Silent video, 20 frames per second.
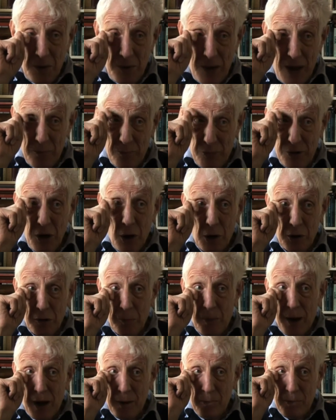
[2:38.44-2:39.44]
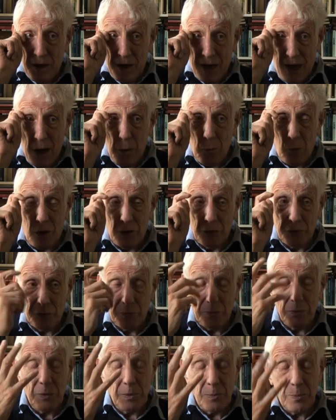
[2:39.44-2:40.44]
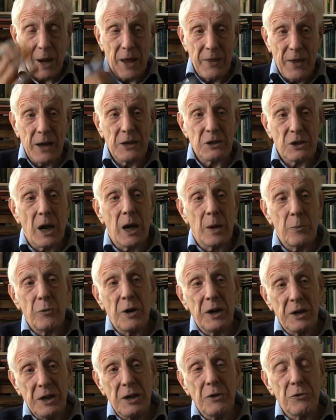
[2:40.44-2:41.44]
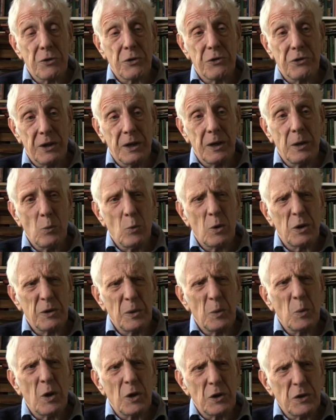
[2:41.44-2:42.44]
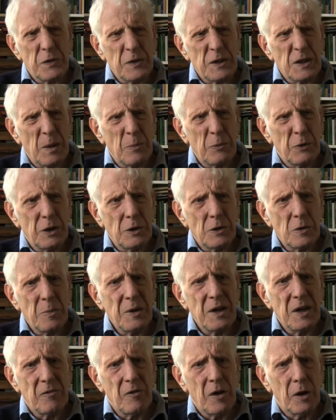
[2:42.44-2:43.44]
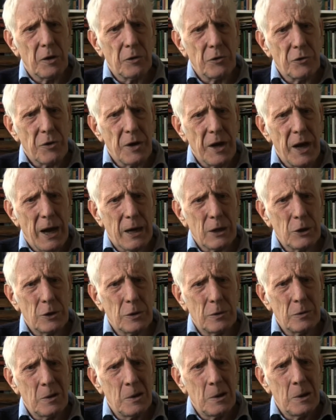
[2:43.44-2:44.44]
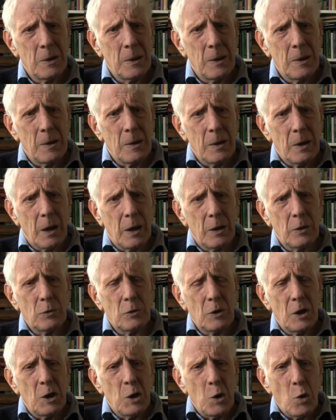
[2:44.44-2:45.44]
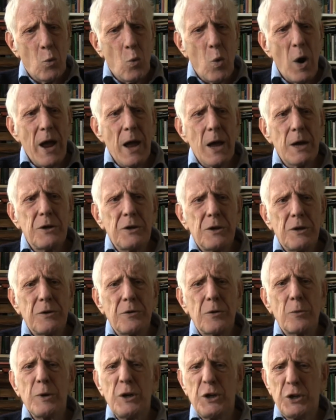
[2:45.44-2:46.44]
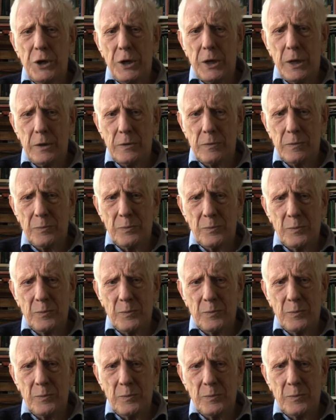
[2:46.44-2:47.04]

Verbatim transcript: that preoccupied me, and I was by that time really interested in what it was for something to be a voluntary action and where did it originate.